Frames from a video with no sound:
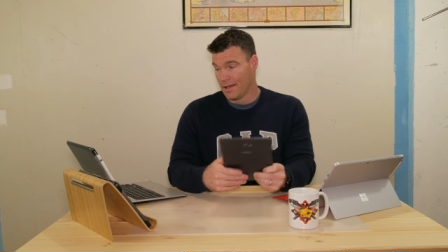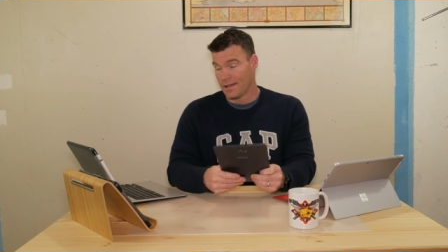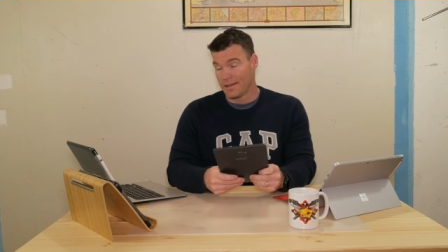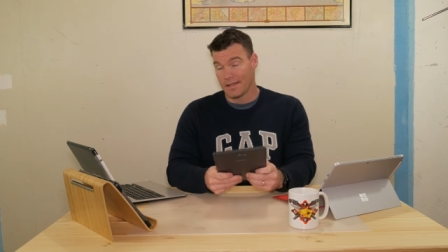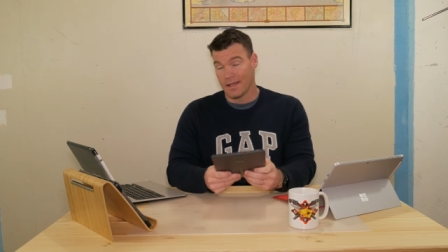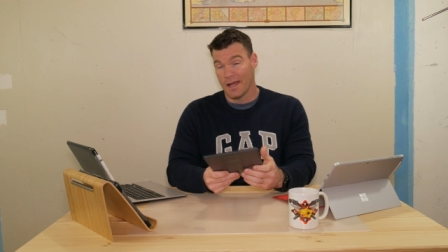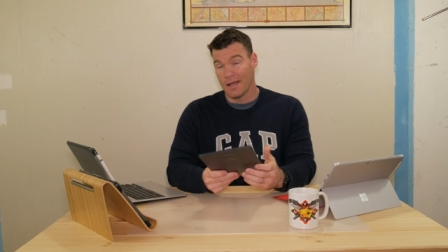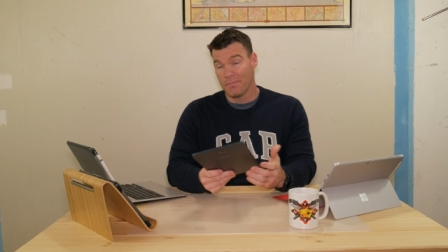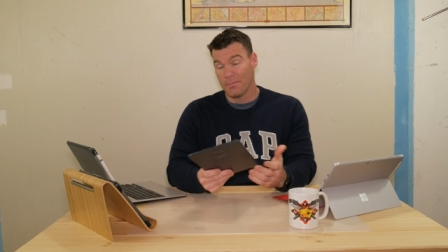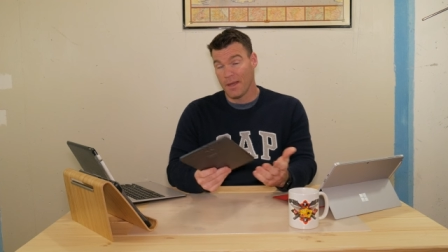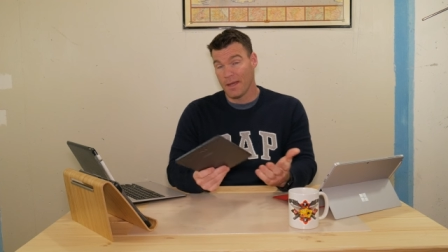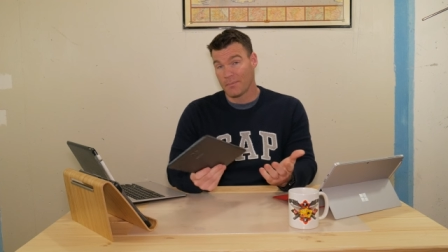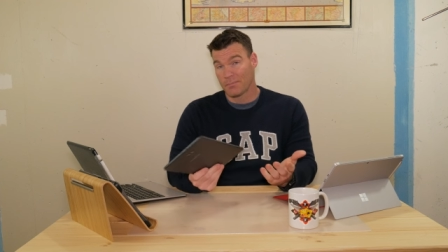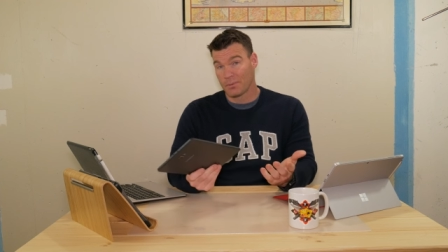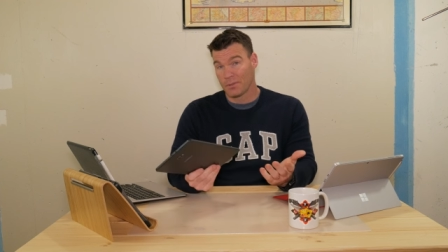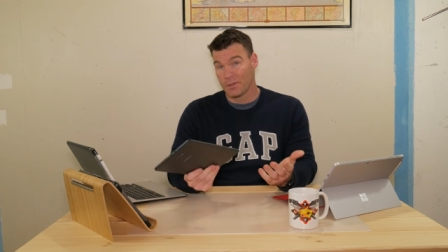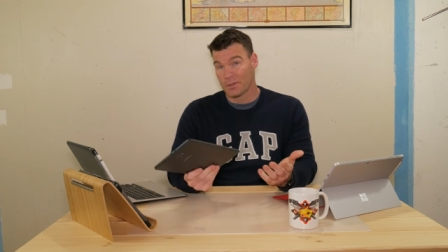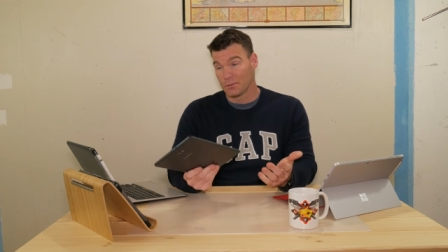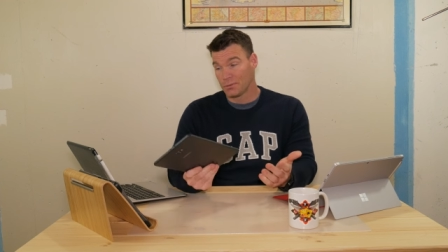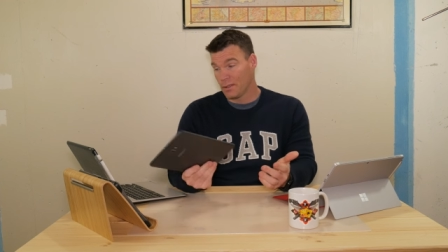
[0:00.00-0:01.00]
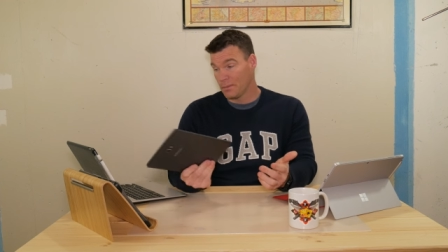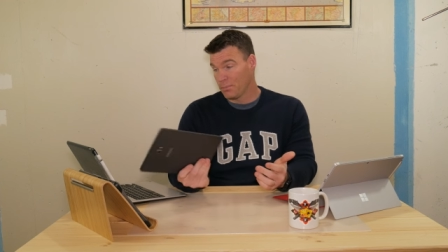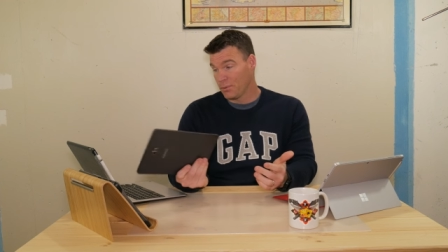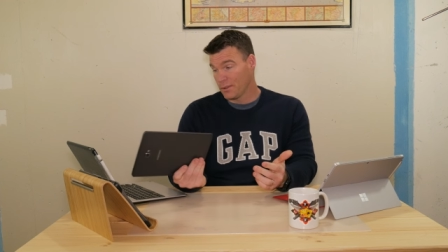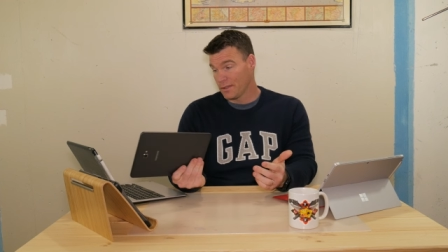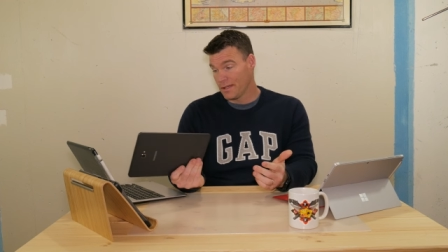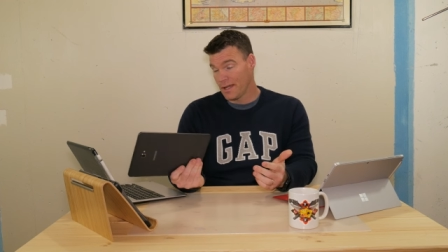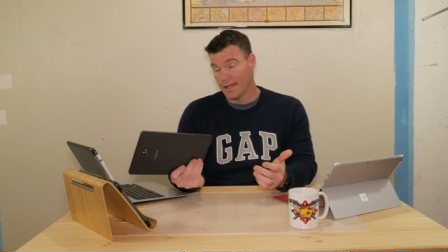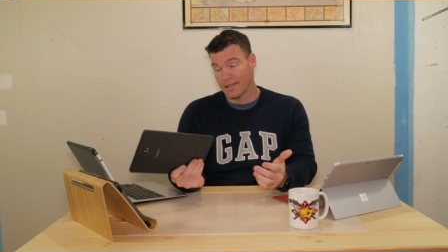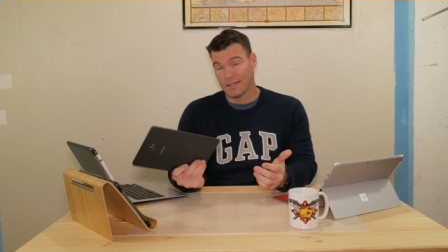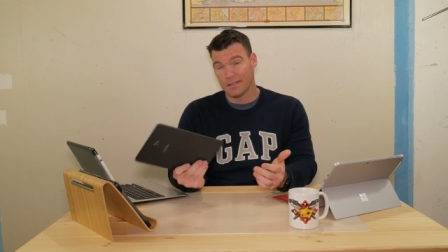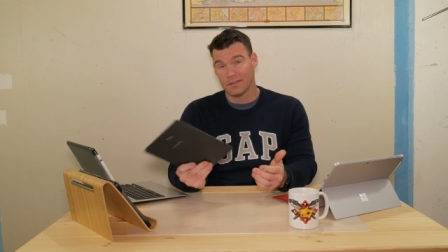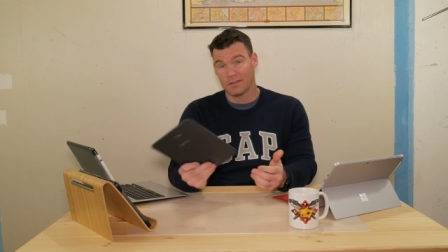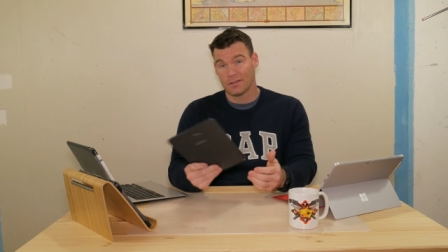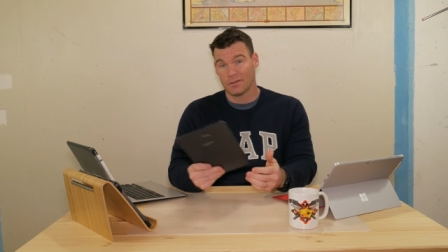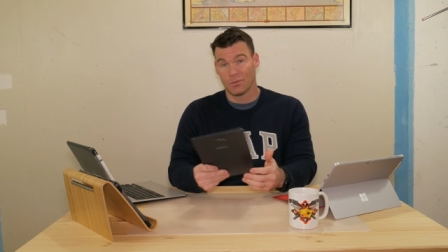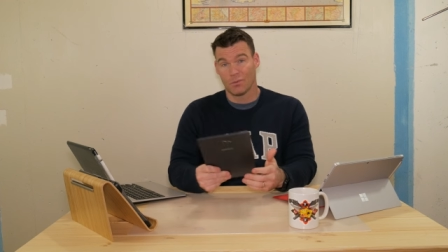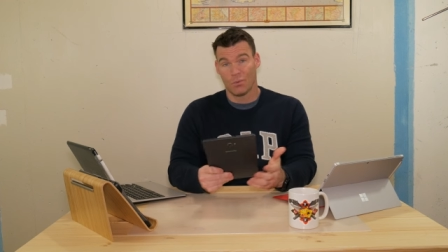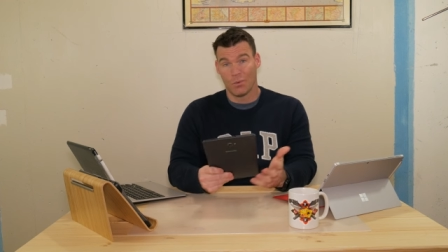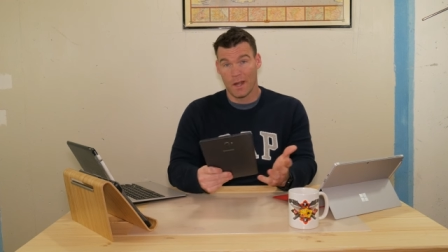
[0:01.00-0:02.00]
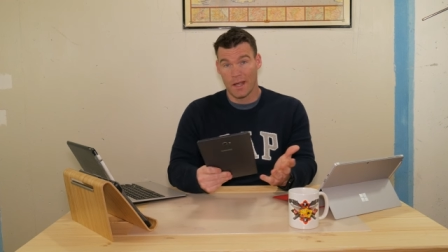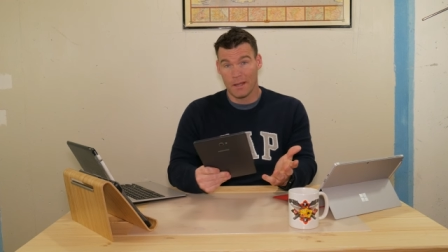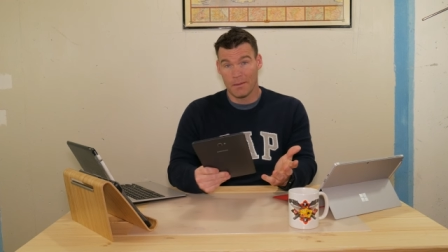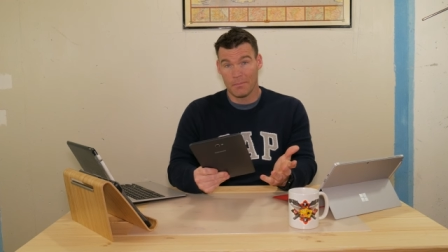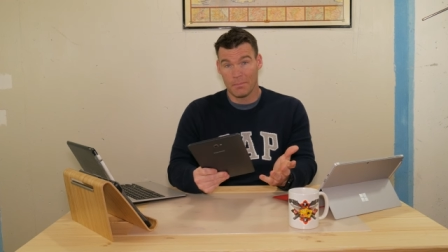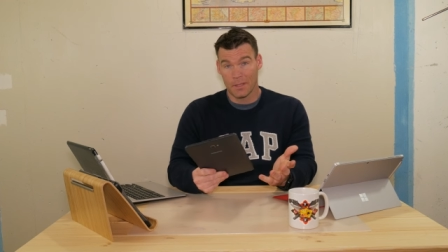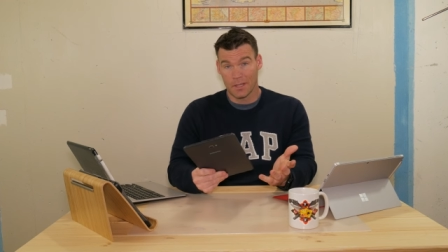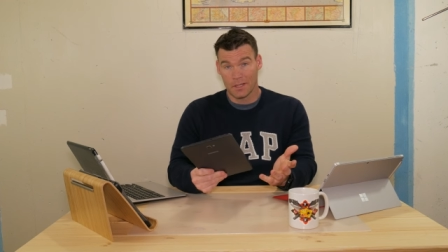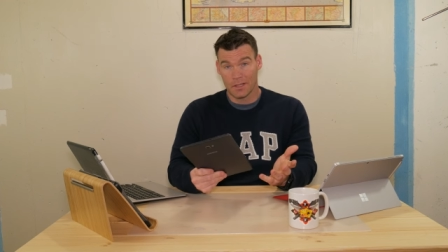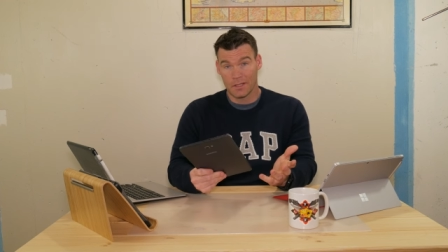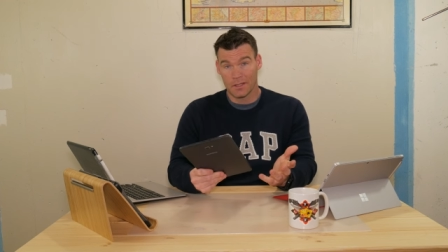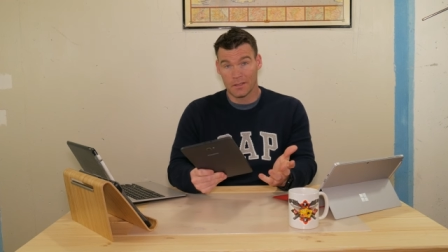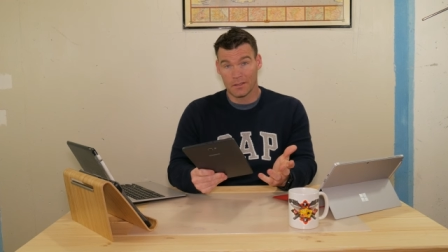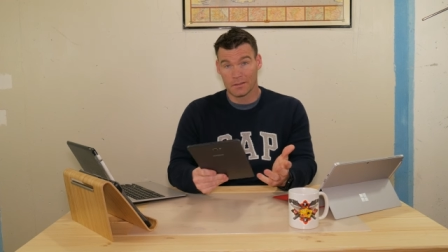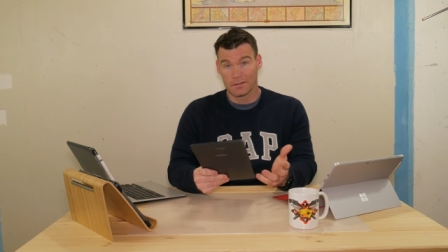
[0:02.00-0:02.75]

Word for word: the iPad Pro 12.9-inch, way bigger.